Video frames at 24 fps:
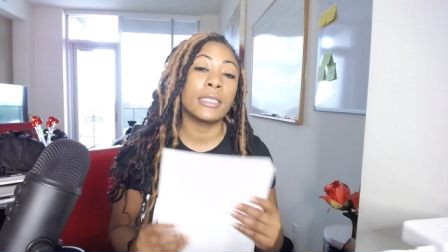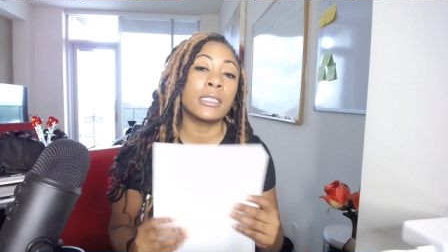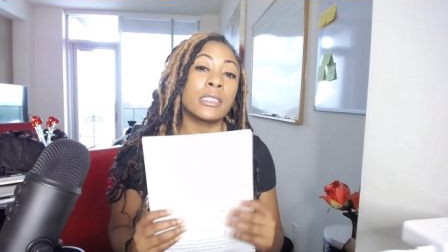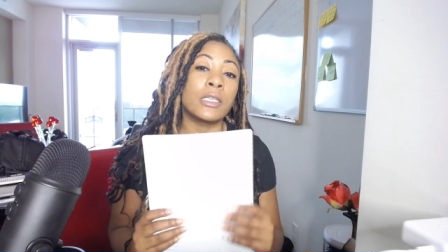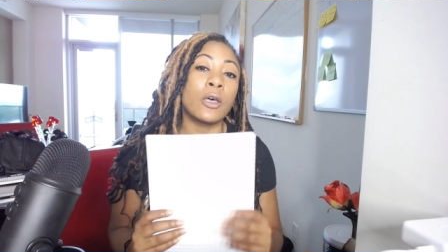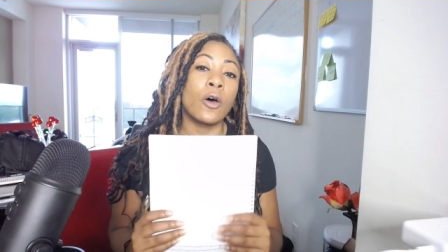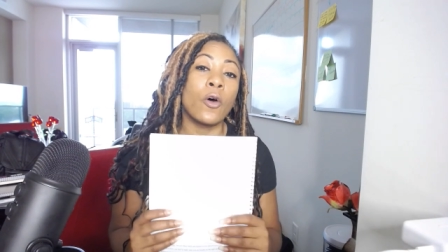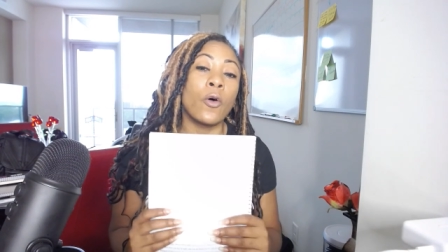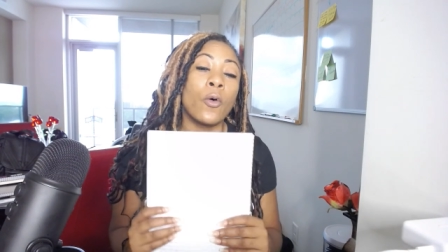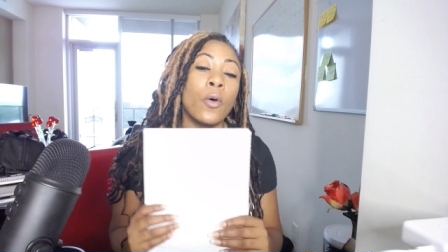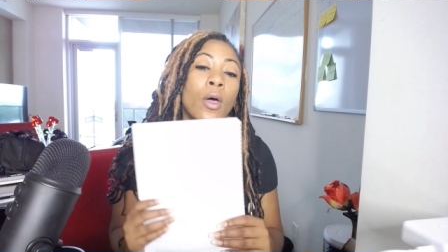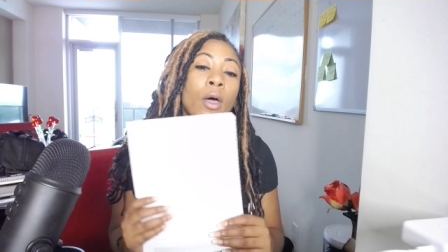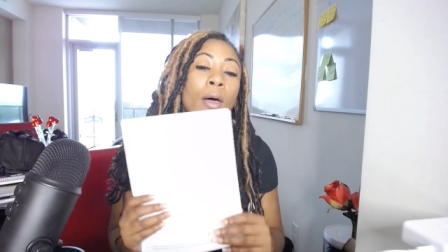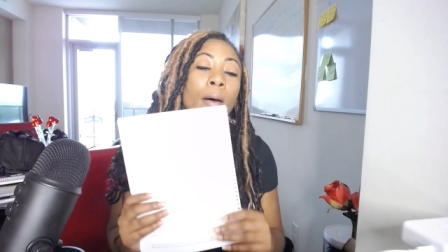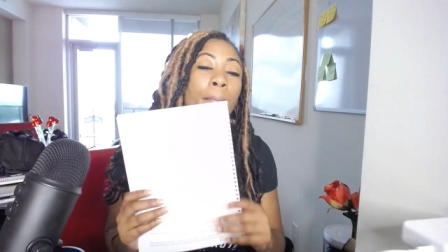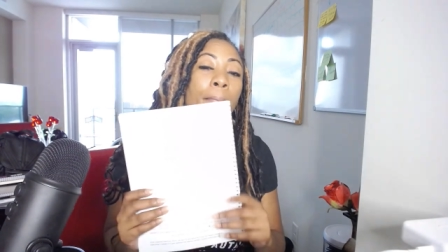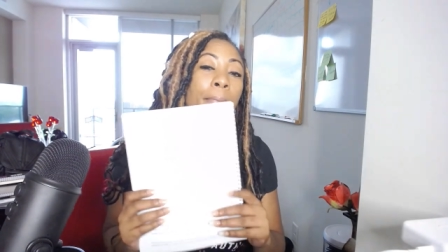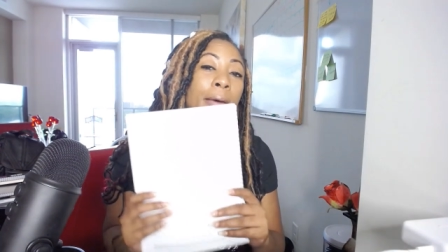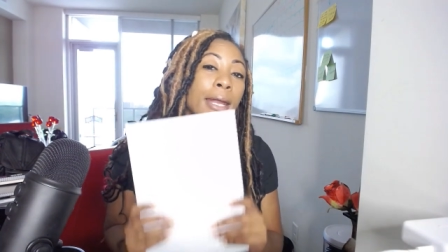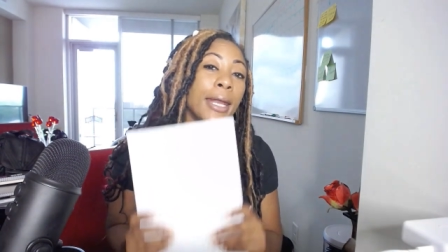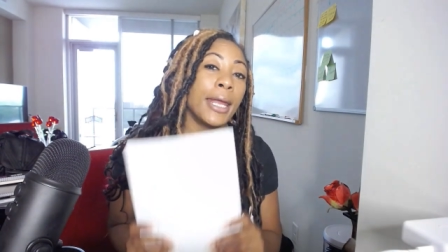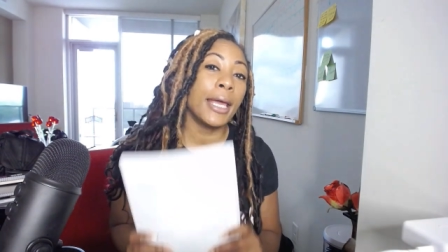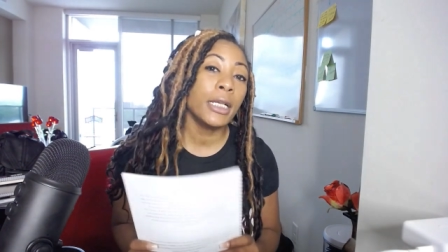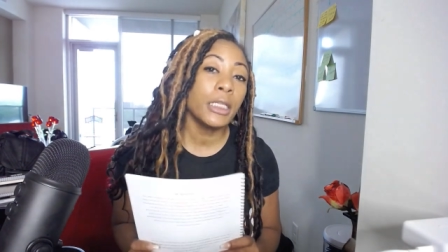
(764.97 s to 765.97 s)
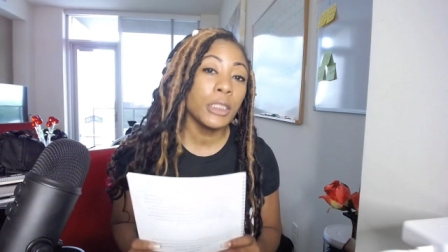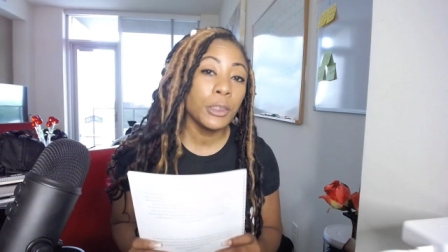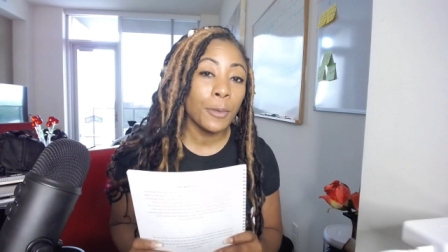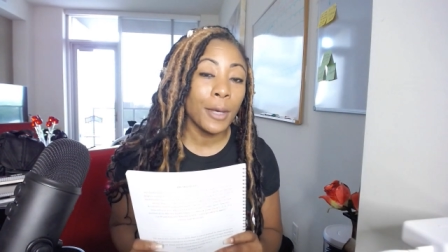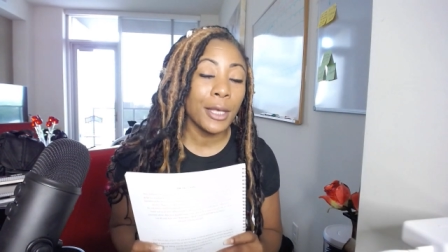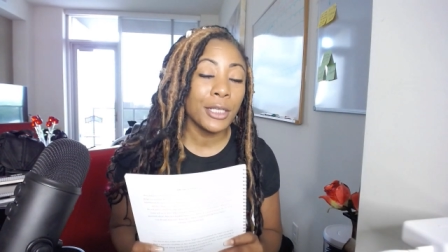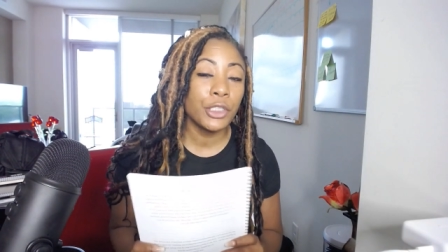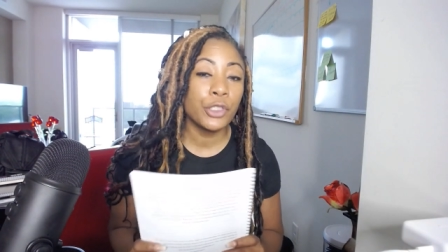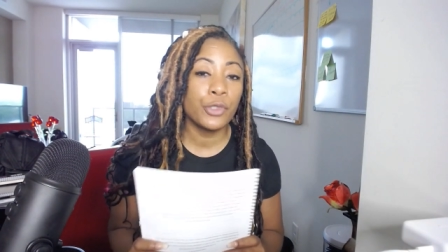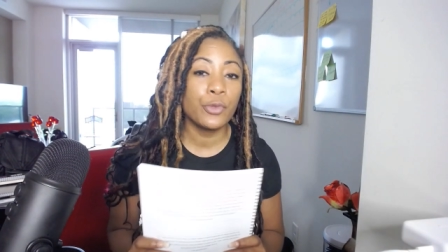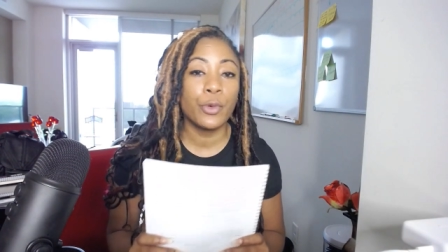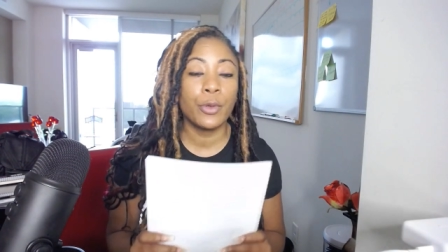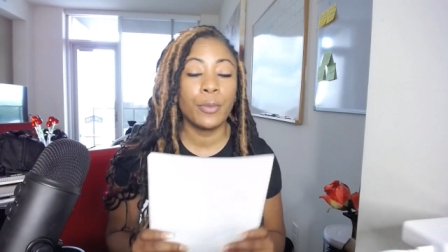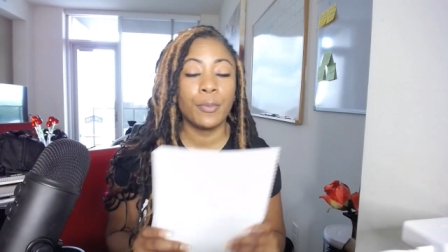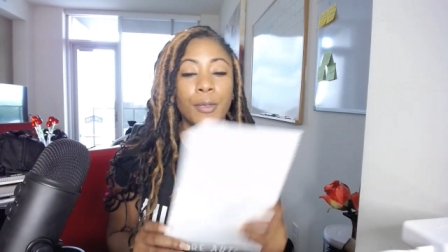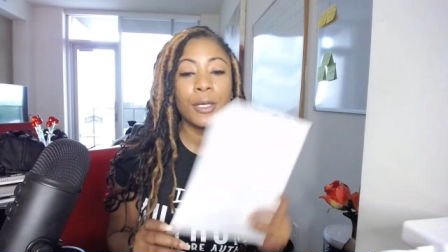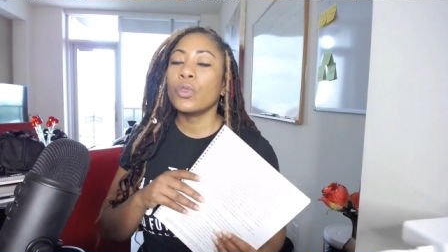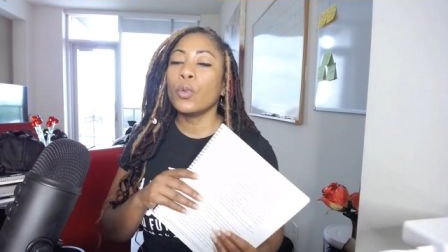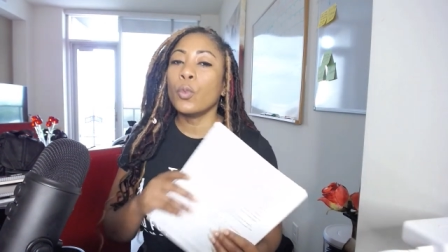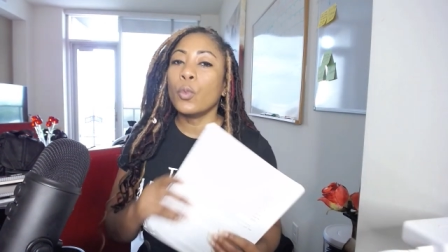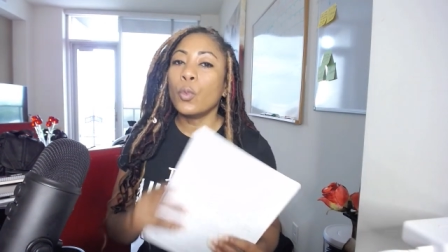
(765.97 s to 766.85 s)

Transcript: So my next question would be,